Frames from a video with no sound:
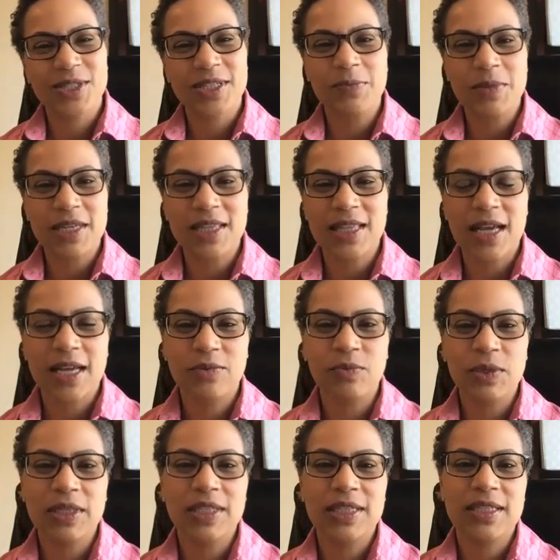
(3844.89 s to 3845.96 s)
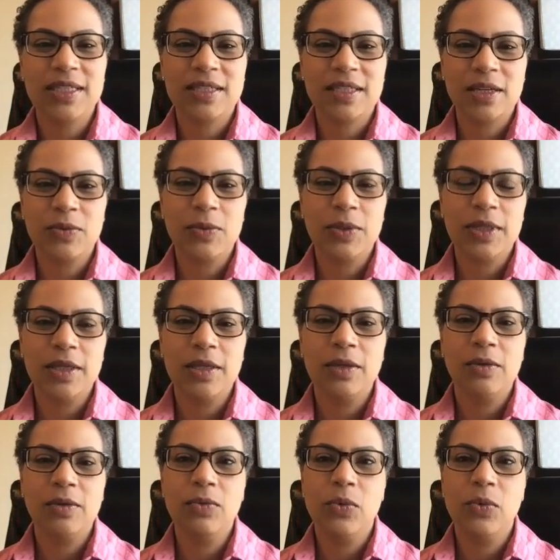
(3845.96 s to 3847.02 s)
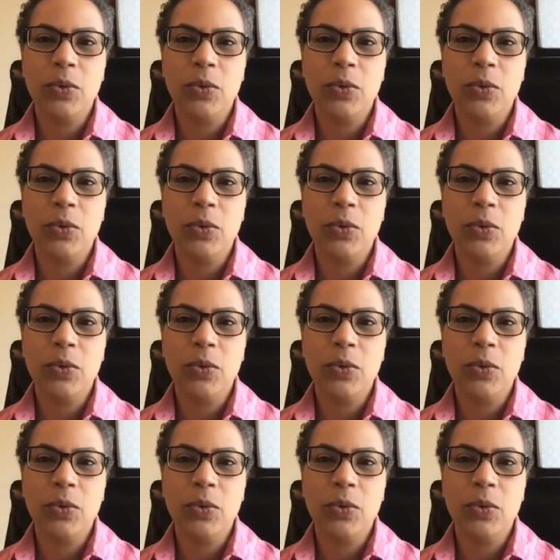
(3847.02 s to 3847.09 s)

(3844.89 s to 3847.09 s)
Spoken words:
something that really stuck with you?